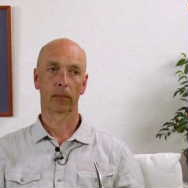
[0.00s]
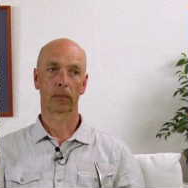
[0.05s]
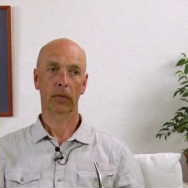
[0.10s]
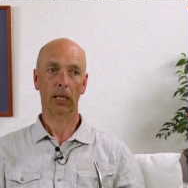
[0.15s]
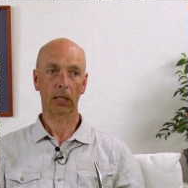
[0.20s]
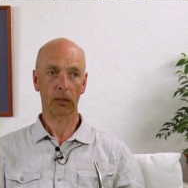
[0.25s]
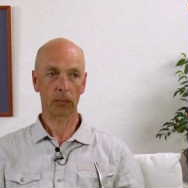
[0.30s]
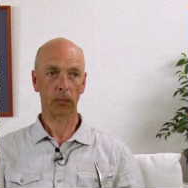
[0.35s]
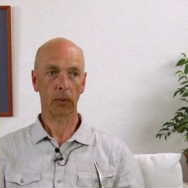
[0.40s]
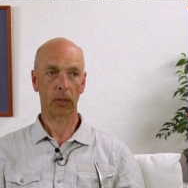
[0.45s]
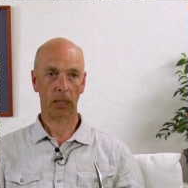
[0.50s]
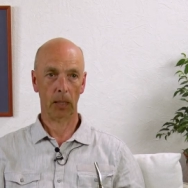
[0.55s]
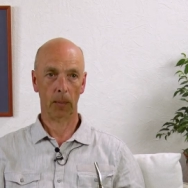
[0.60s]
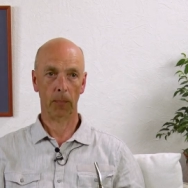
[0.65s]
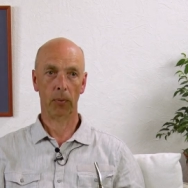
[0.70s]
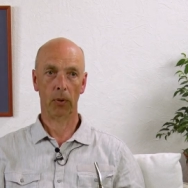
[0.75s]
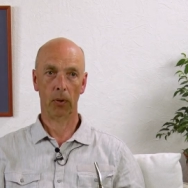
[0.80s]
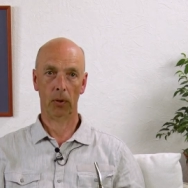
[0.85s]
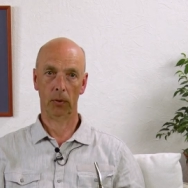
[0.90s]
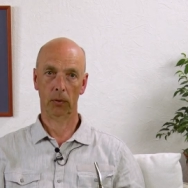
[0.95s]
That's what they
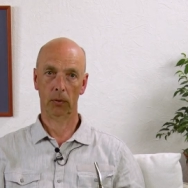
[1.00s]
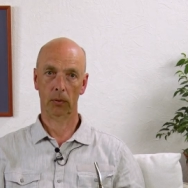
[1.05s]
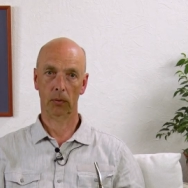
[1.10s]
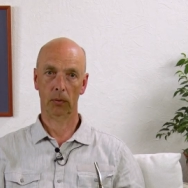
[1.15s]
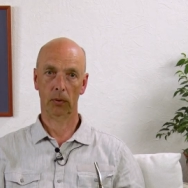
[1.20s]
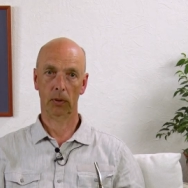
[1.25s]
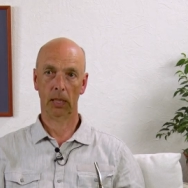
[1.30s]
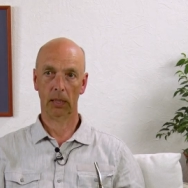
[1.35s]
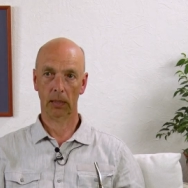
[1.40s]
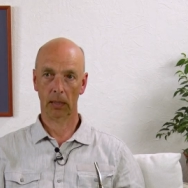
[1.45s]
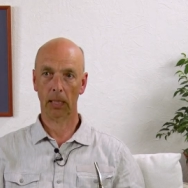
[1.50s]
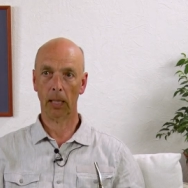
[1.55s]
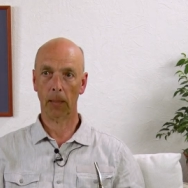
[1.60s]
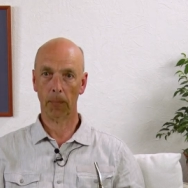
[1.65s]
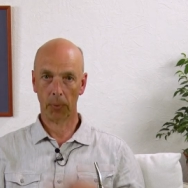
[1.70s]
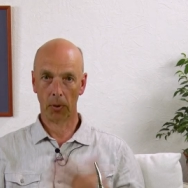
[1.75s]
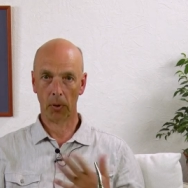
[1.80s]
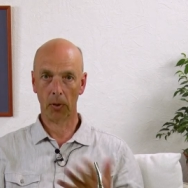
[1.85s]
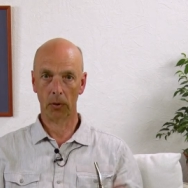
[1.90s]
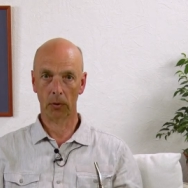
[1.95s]
point to. They
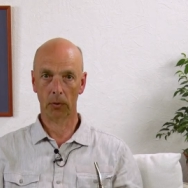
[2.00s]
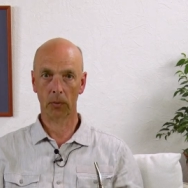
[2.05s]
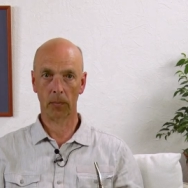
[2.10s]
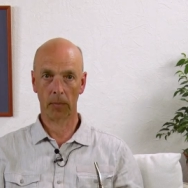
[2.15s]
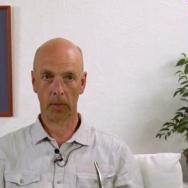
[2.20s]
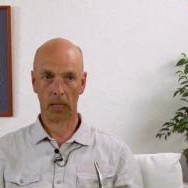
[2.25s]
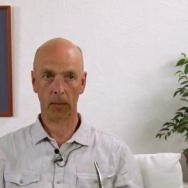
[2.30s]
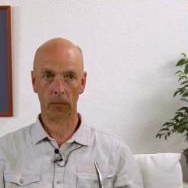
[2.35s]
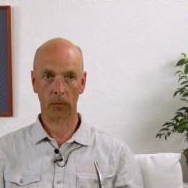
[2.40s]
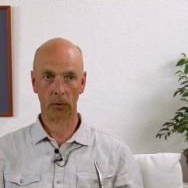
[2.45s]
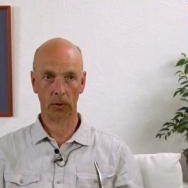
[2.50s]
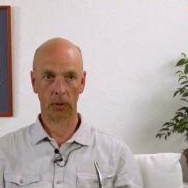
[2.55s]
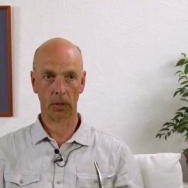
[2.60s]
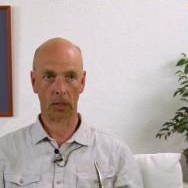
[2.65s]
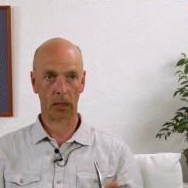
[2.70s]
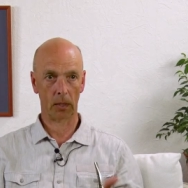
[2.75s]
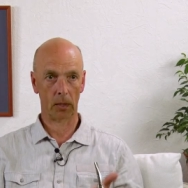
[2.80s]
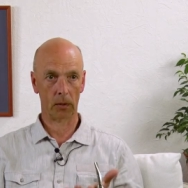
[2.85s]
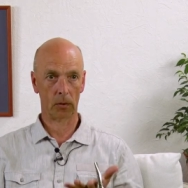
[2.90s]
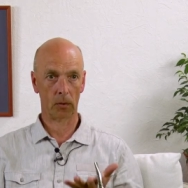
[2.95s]
point to
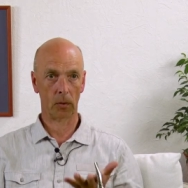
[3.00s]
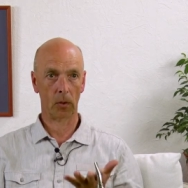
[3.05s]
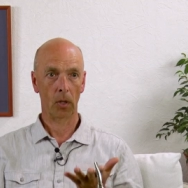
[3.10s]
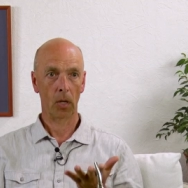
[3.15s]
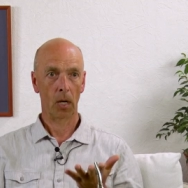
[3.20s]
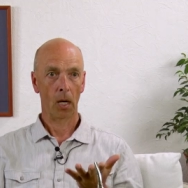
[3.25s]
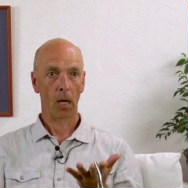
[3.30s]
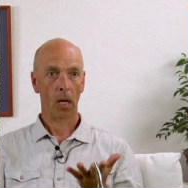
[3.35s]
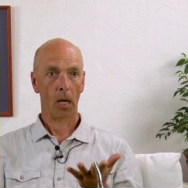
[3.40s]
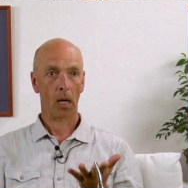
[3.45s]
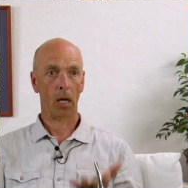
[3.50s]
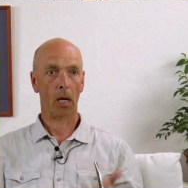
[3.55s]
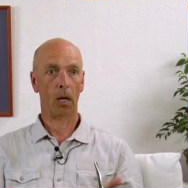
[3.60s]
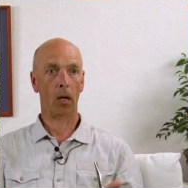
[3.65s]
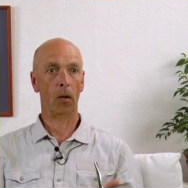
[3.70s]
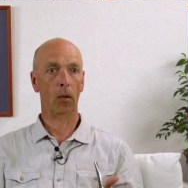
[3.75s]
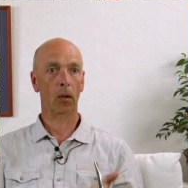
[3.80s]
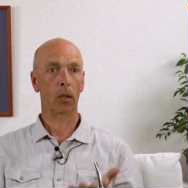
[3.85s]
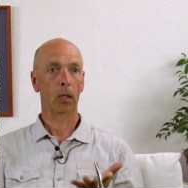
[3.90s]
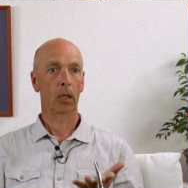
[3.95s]
Mahamudra, so
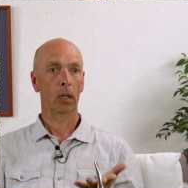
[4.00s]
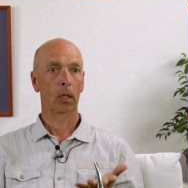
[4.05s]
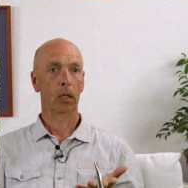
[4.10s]
how